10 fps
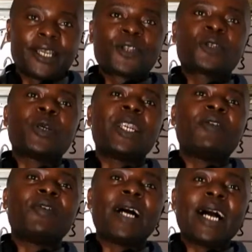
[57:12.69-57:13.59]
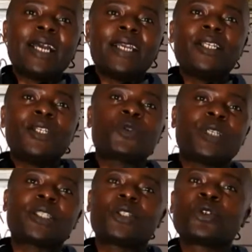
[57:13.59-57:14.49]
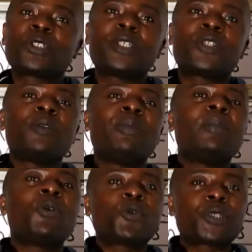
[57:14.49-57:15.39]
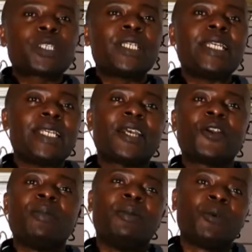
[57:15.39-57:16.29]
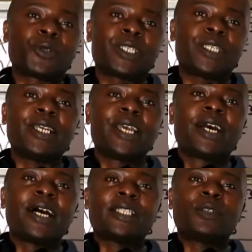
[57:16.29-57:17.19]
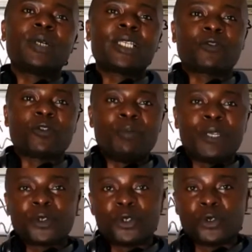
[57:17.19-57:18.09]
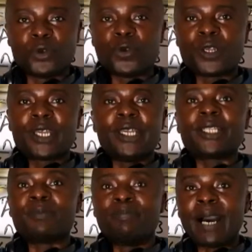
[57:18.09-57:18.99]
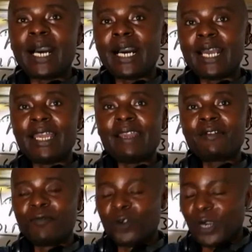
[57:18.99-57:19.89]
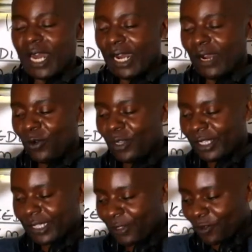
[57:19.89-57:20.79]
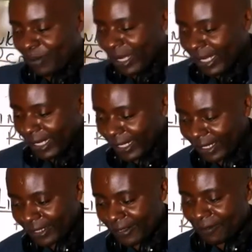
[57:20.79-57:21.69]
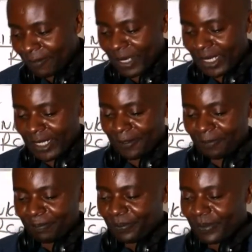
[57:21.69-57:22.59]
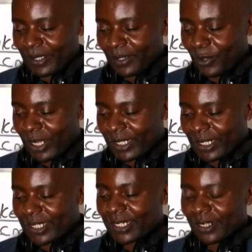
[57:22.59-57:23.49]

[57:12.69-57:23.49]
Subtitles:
So that whenever I issue that notice, you'll be able to see. Otherwise, from me to you is bye for now. Thank you, bye. Great.